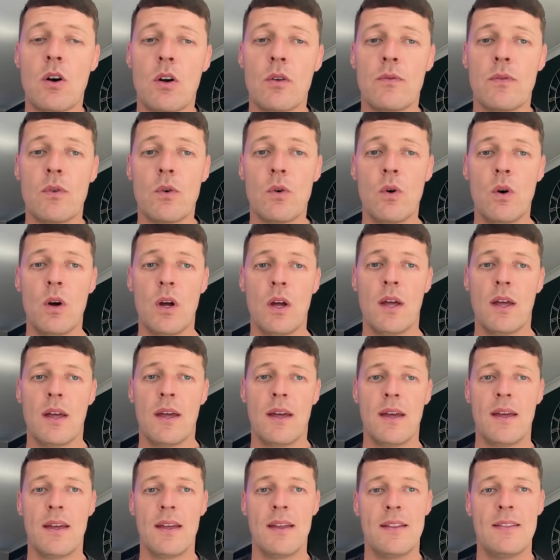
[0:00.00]
for,
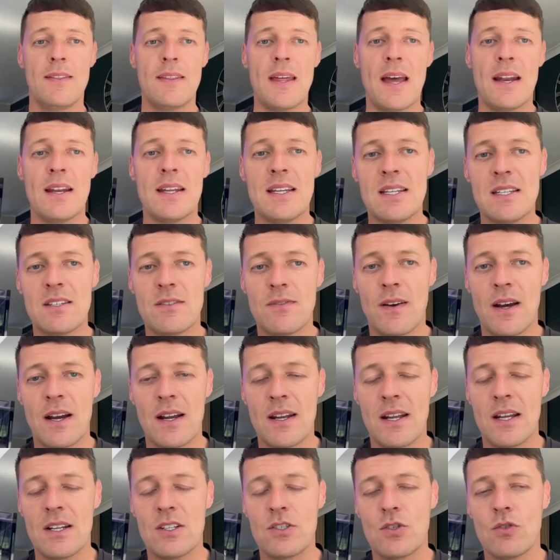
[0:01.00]
then it's
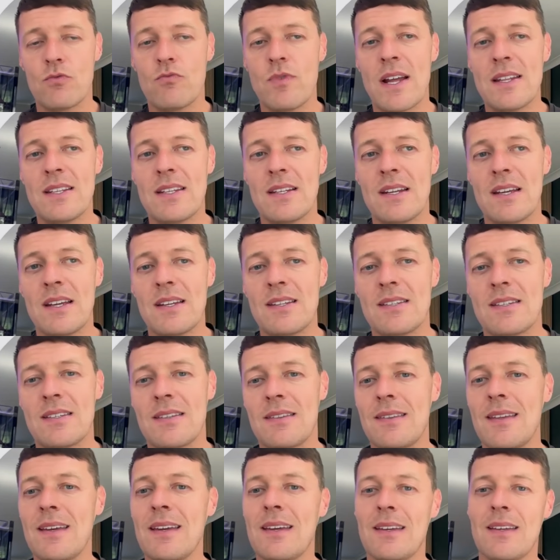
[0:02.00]
financial readiness
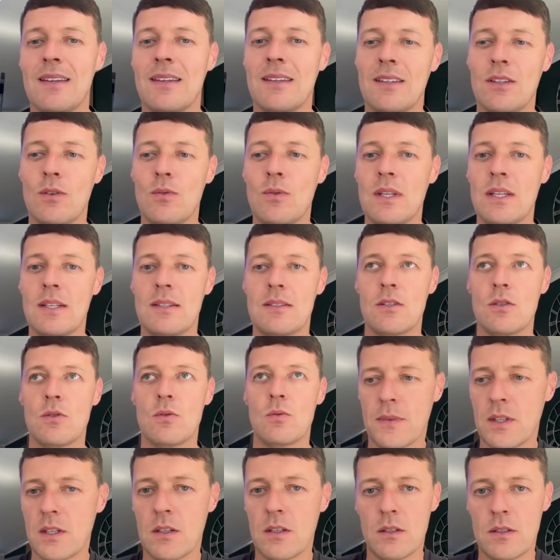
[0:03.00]
that you need
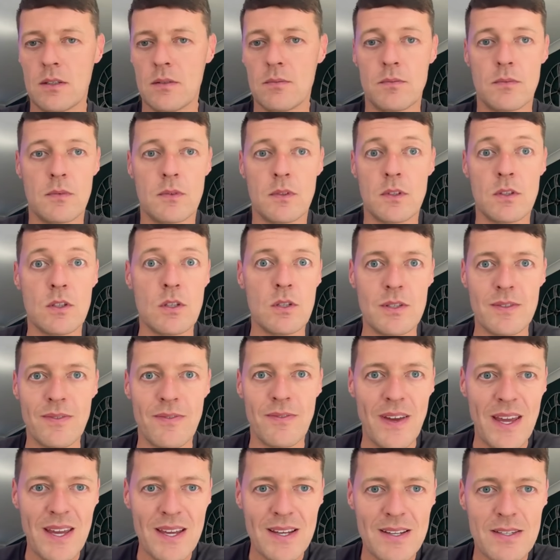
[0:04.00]
to
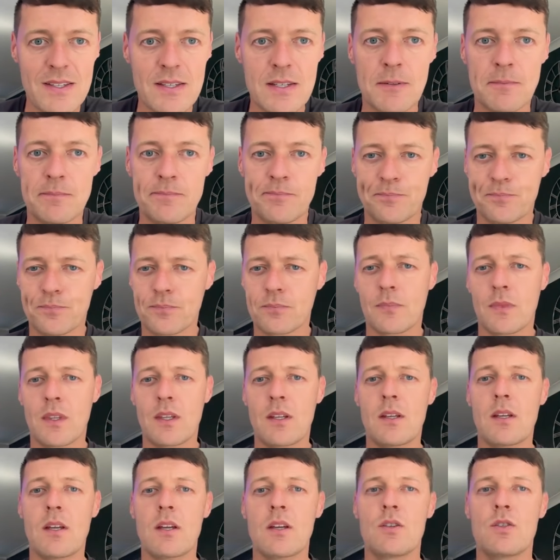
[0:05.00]
fix.
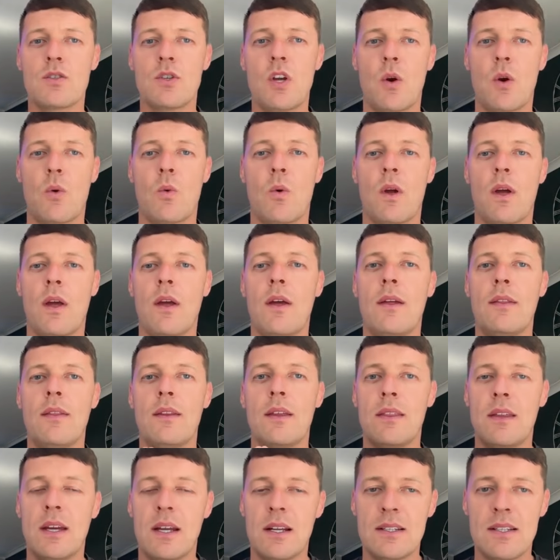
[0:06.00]
So the
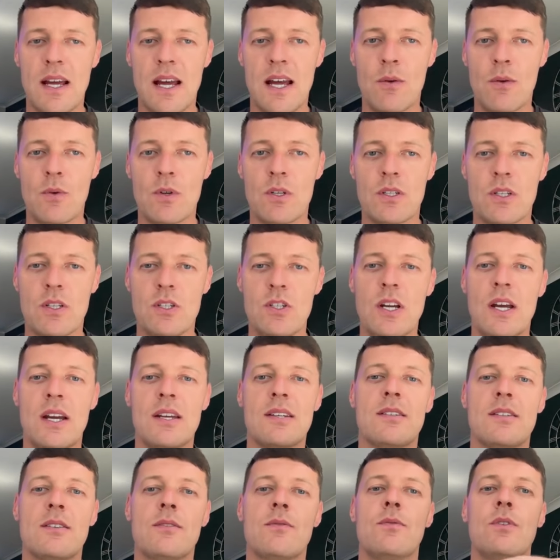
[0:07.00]
things that I would
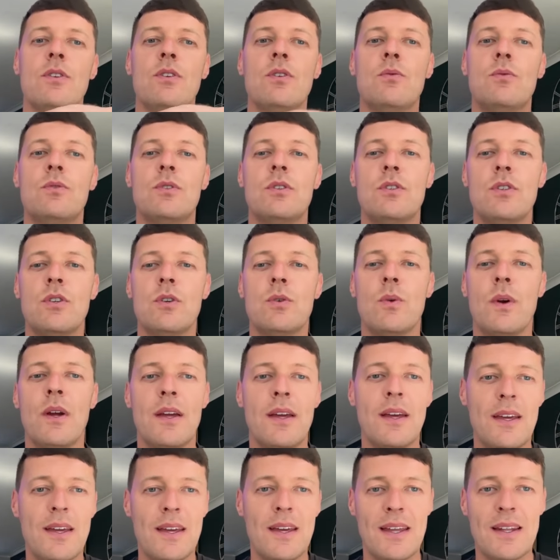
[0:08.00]
suggest for you to do
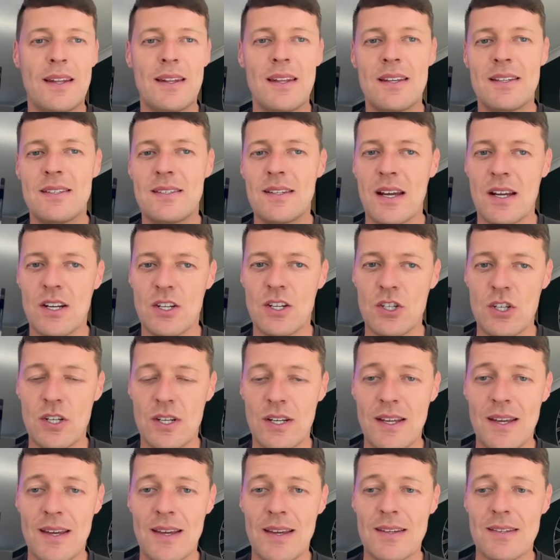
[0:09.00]
in this section
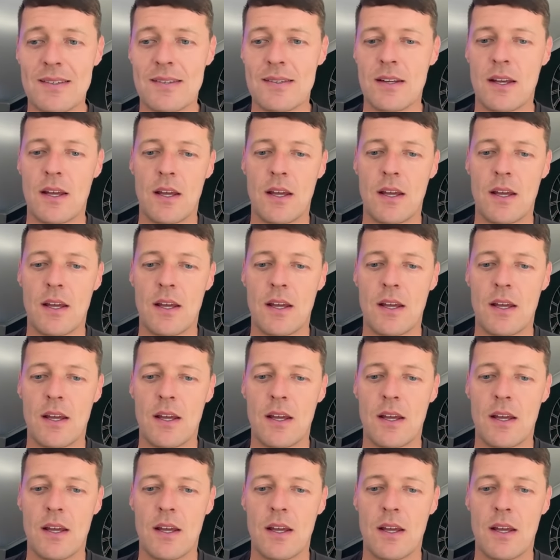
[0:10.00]
is